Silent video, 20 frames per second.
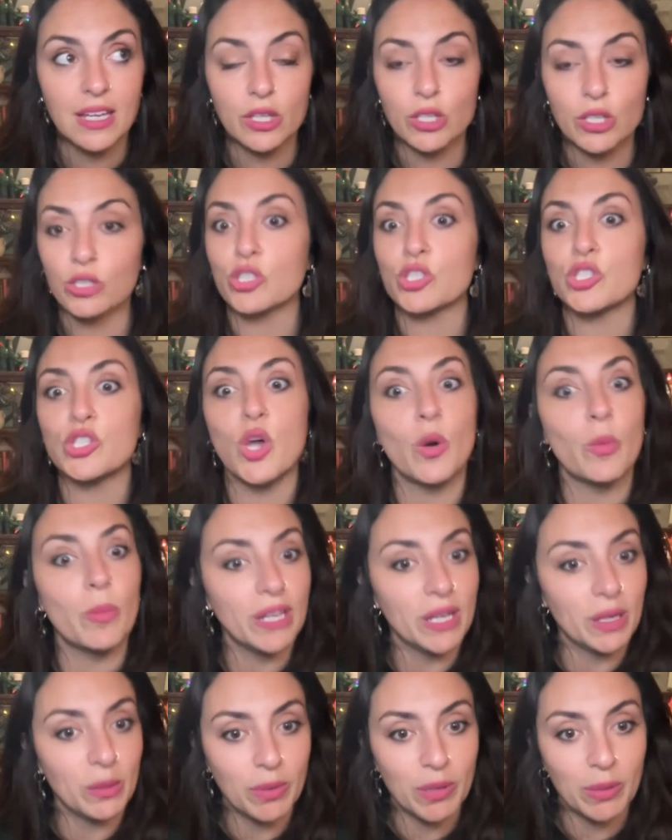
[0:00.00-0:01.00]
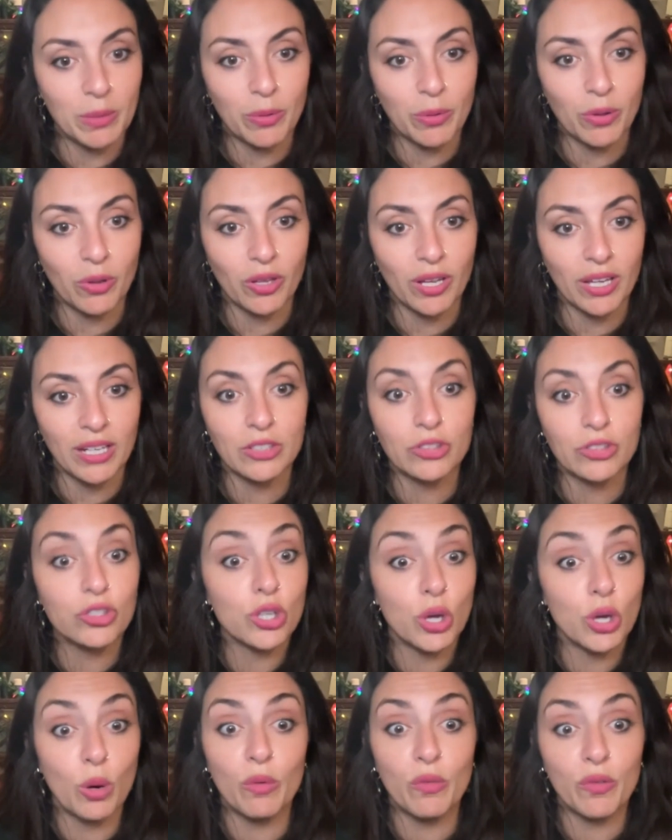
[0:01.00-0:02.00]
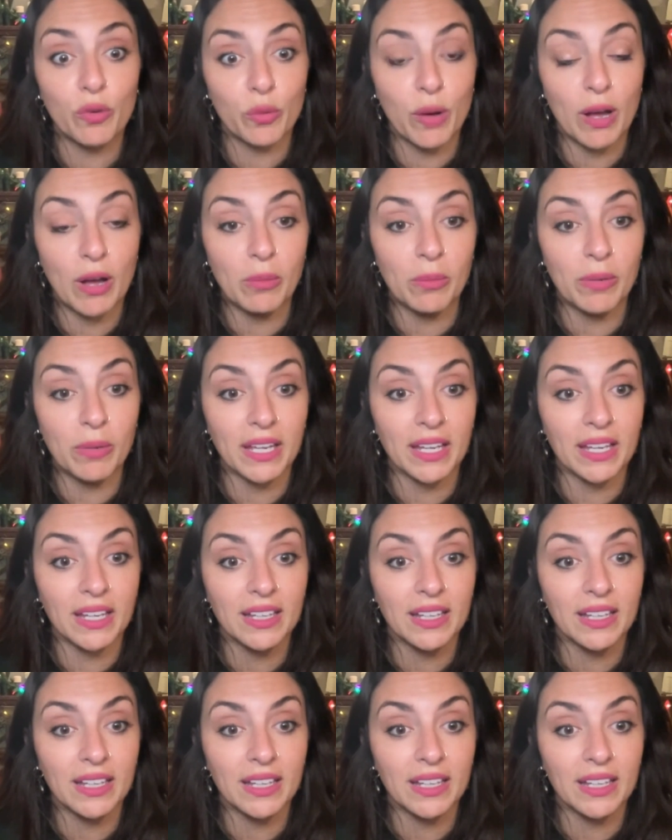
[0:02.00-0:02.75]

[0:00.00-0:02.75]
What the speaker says: there's so many people and it's so overwhelming.